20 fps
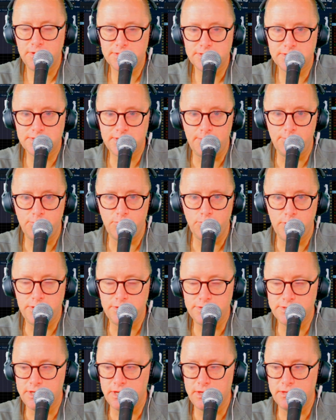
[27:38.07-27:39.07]
December when you
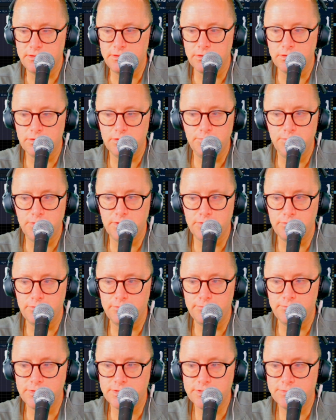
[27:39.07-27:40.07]
say there could be a
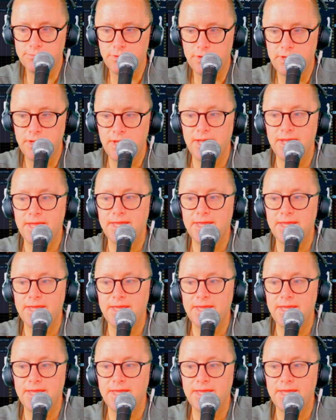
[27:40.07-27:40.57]
reverse split.